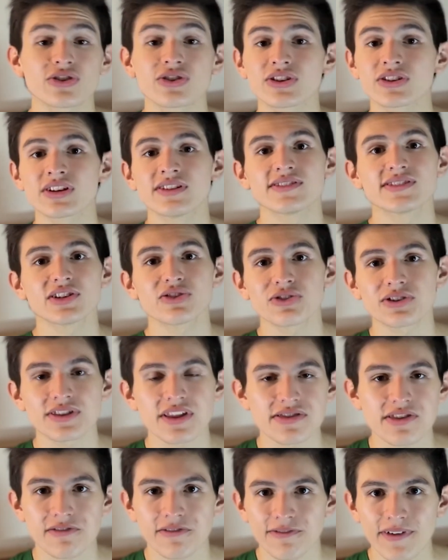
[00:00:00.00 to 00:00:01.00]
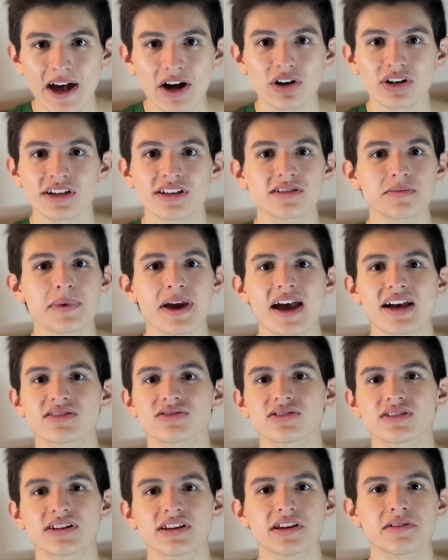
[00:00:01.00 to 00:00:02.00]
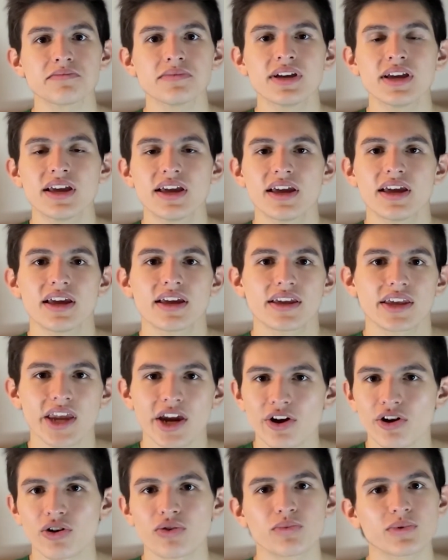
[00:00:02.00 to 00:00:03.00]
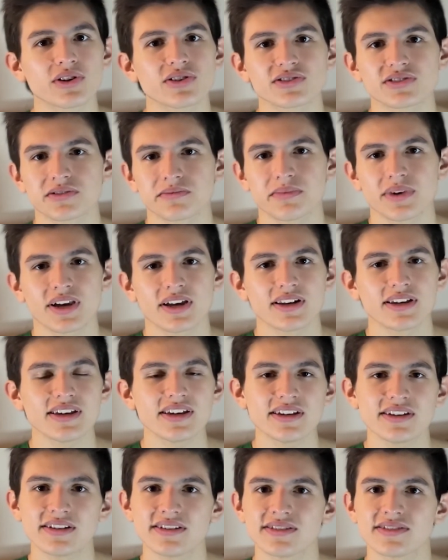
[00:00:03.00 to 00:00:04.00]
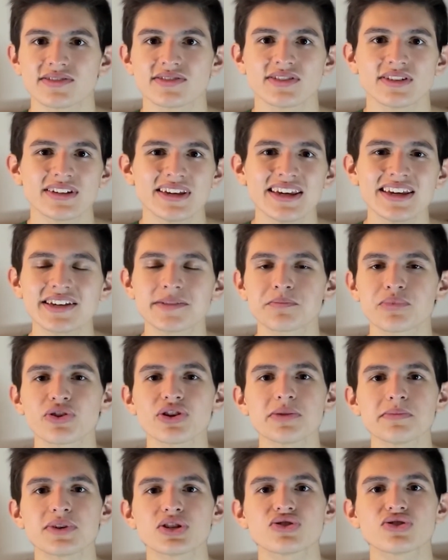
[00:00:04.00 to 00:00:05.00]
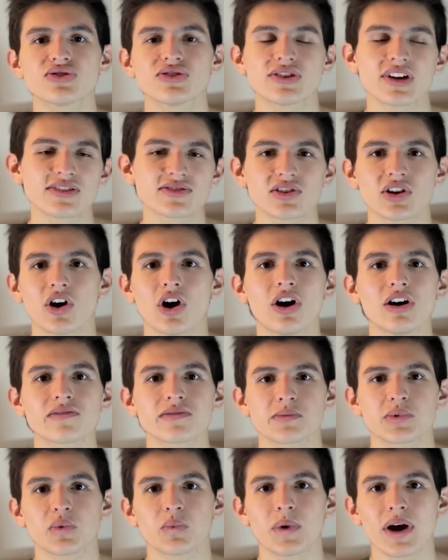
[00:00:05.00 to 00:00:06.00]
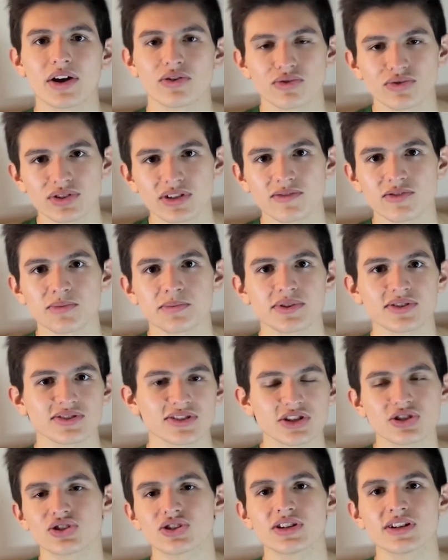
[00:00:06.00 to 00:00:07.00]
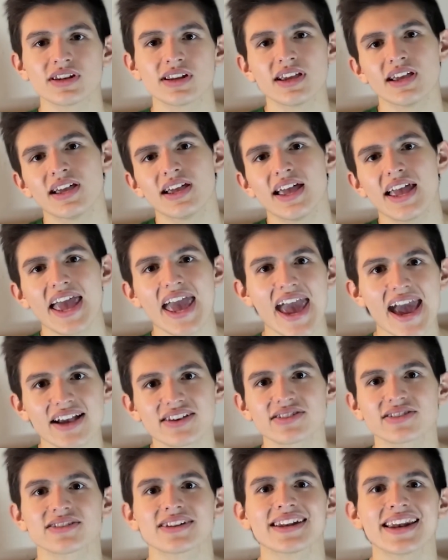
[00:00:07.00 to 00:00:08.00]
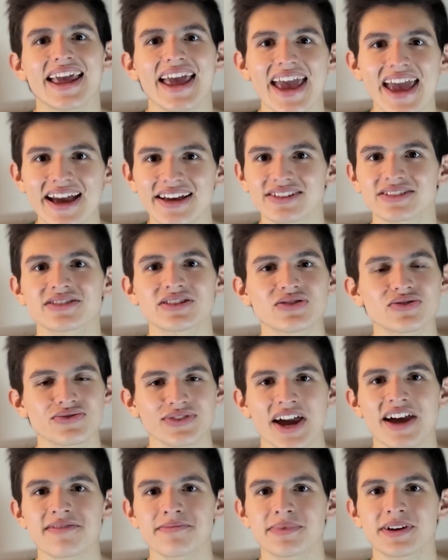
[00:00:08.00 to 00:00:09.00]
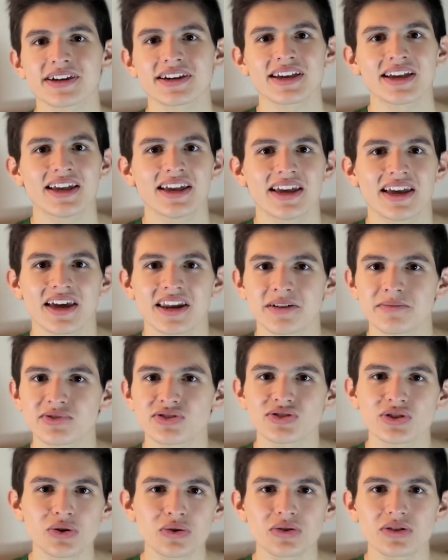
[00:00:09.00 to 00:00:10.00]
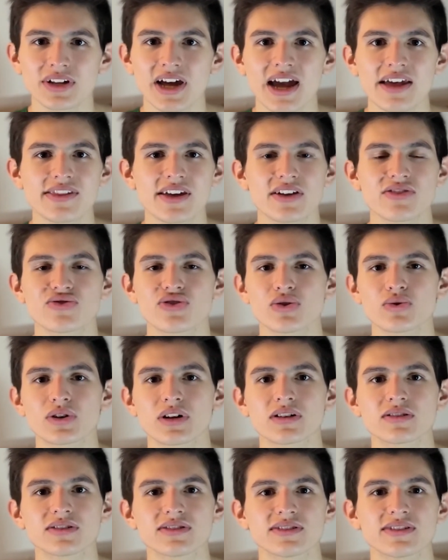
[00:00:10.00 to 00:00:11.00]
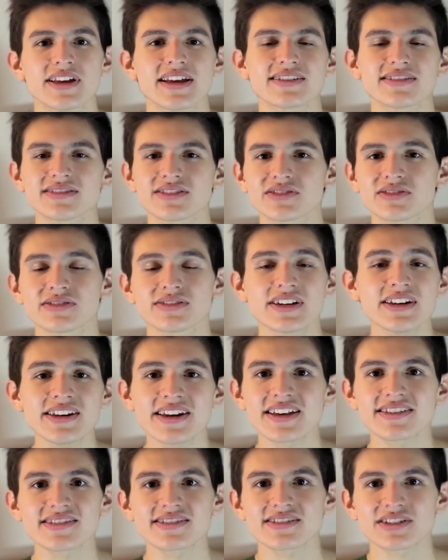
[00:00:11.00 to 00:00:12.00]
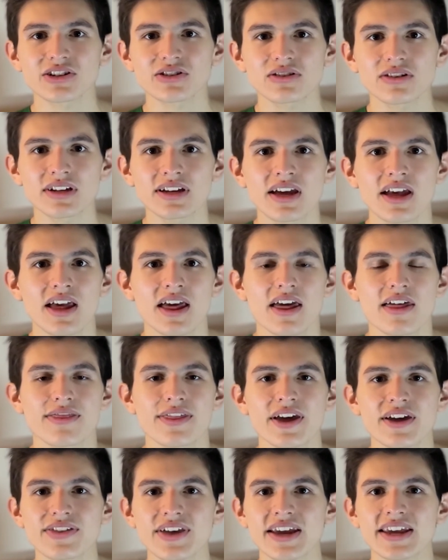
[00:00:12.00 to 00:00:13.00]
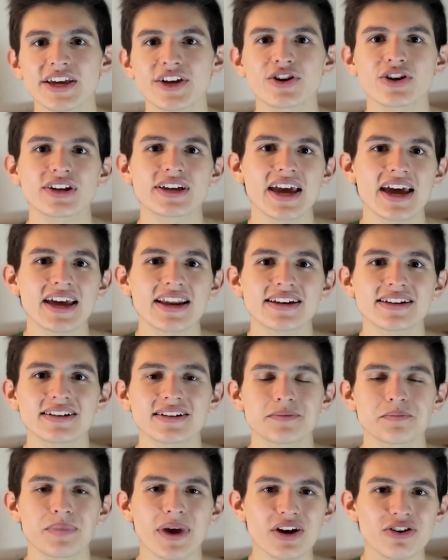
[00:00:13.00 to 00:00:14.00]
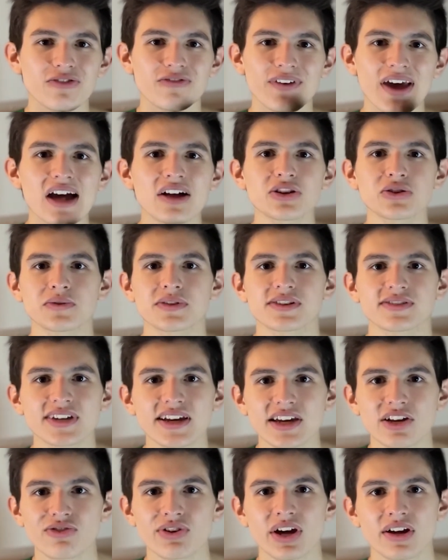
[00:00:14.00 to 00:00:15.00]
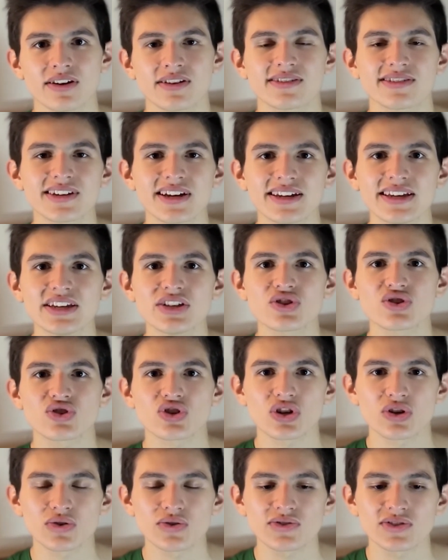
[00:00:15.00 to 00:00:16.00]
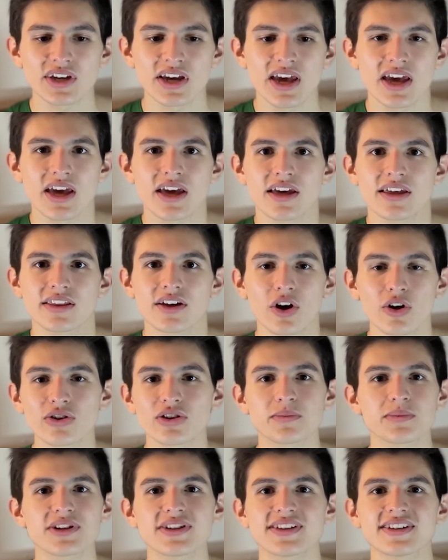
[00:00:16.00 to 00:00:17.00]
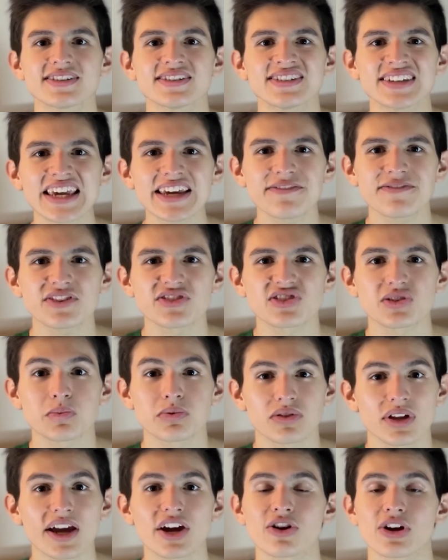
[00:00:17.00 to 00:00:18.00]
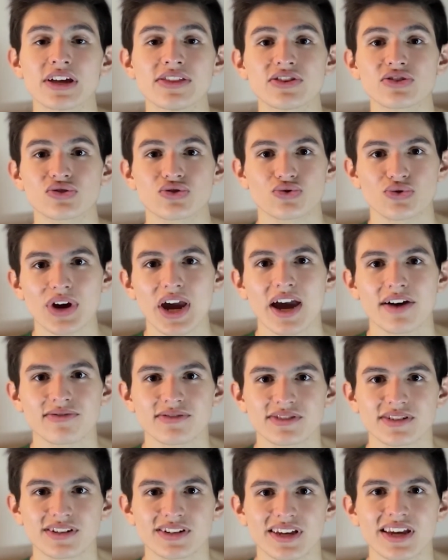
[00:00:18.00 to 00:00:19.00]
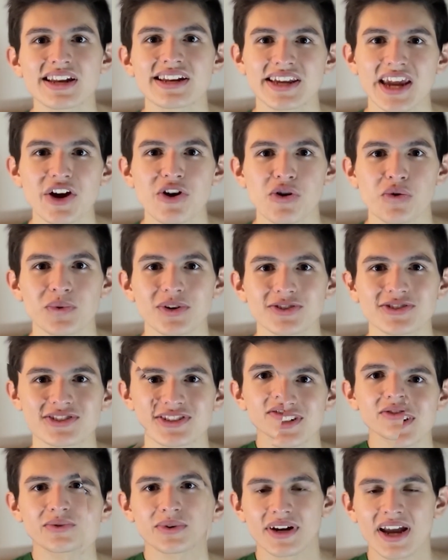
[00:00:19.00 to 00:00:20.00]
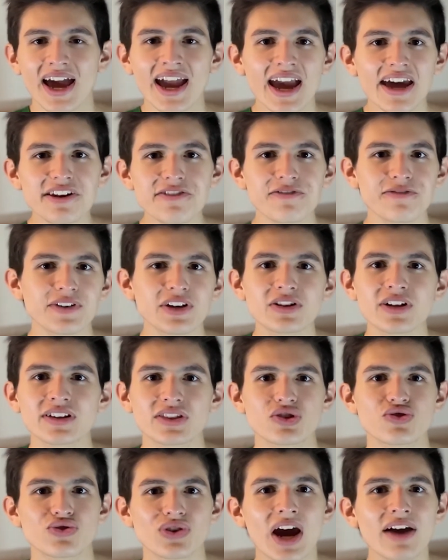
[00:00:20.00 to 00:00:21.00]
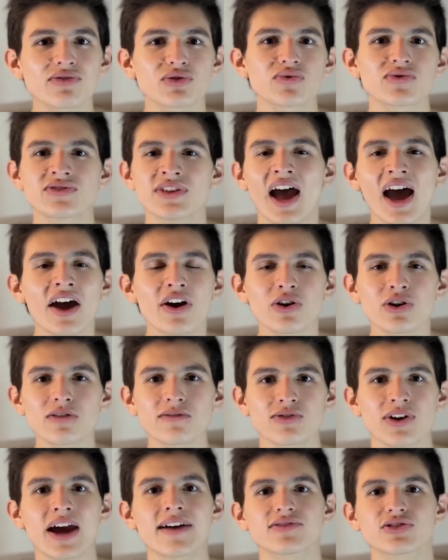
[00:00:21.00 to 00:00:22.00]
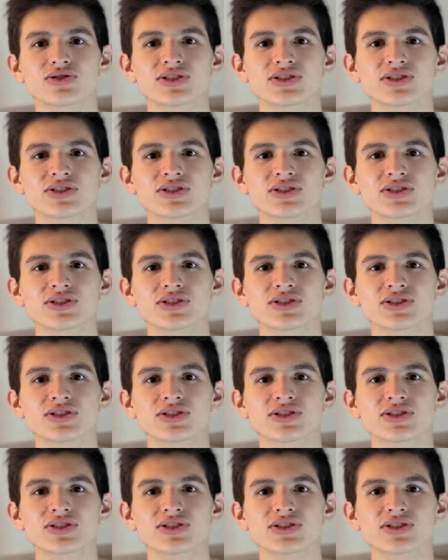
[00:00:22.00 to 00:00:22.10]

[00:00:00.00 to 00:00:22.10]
considering that the Falcons passed on him. Garrett Wilson, man, he pretty much does it all from the wide receiver position. Excellent draft pick. And I'm so glad that Joe Douglas didn't necessarily think that he could get better value in the second round. Instead, he chose arguably the safest player in this draft in Garrett Wilson. I had a feeling the draft was not over after